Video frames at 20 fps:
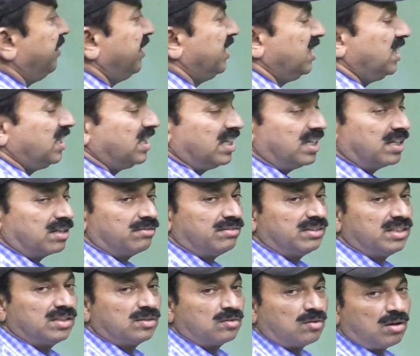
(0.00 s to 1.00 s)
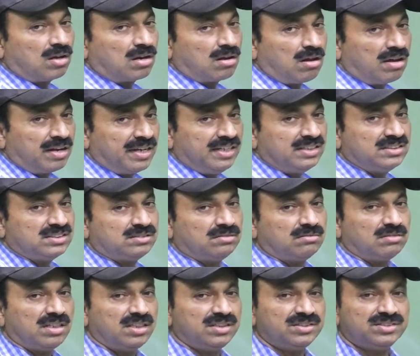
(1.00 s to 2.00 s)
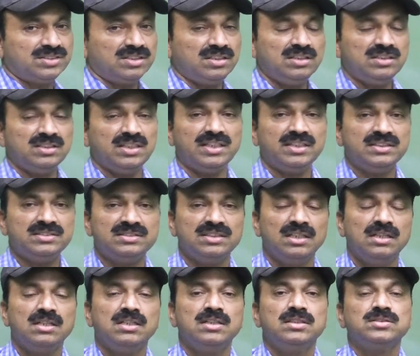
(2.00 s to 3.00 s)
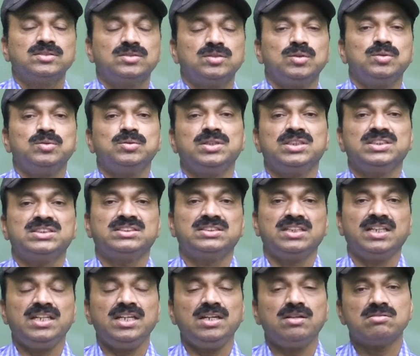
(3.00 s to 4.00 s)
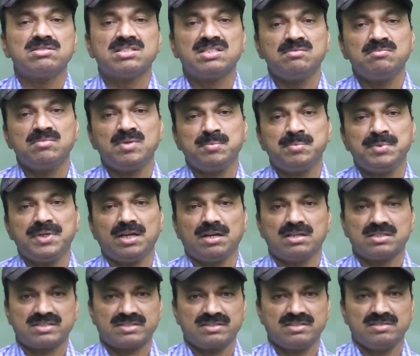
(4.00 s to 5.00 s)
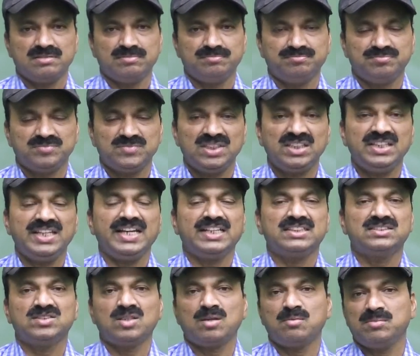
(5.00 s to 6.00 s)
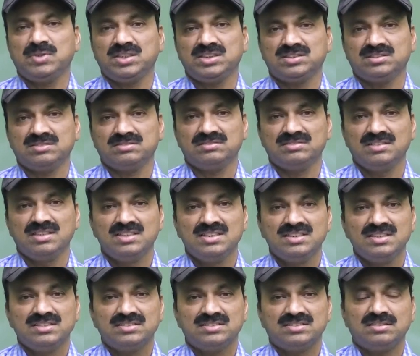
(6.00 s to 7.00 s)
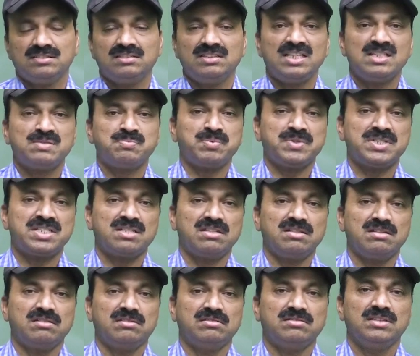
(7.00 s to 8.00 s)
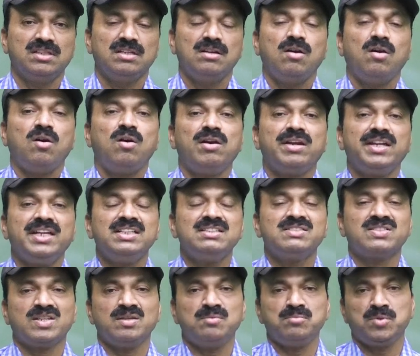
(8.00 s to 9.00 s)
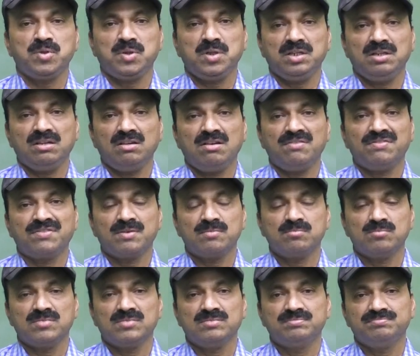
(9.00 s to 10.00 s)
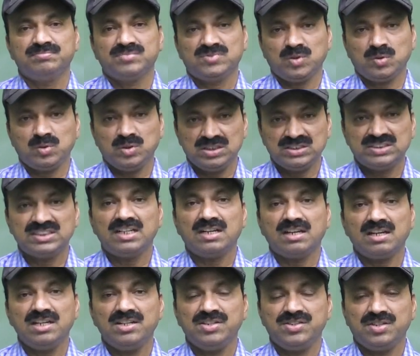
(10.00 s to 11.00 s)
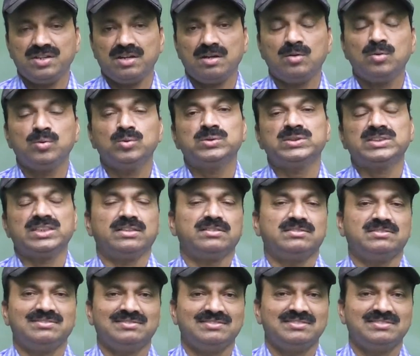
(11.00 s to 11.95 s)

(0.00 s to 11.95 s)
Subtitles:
Vedic, later Vedic or Aryan civilization in this. So this any question may be asked in the examination. So especially Aryans came to India from, so the Central Asia. Who said?